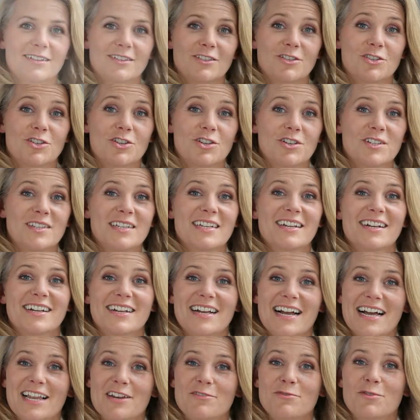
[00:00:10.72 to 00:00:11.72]
Choosing a
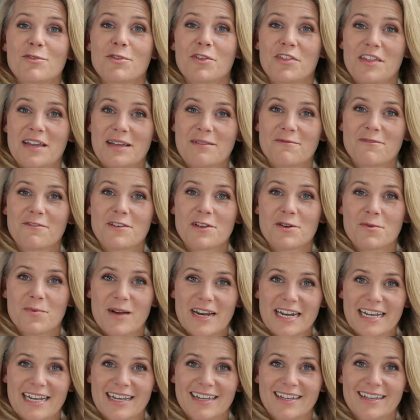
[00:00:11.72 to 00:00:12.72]
colour or theme for your
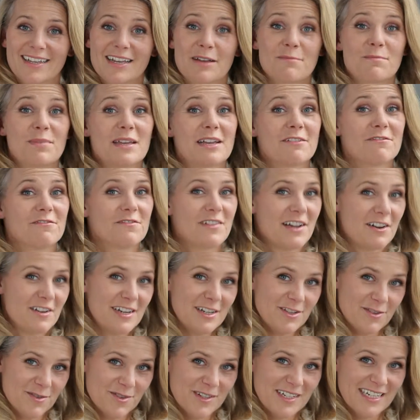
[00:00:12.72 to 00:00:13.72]
wedding can be a
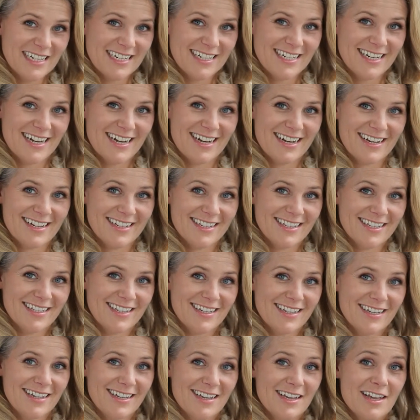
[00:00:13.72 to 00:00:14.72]
very daunting
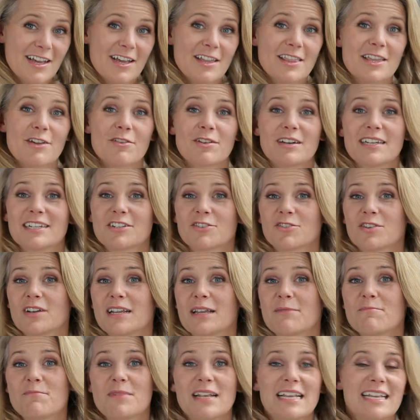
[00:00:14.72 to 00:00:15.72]
task. There are
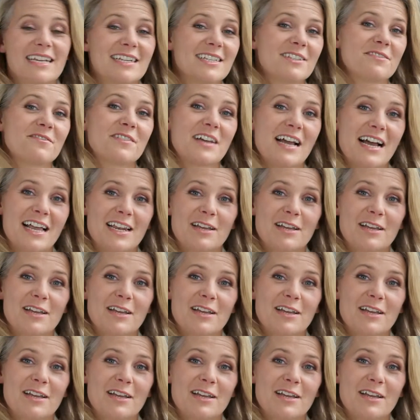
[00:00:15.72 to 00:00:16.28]
literally millions of colour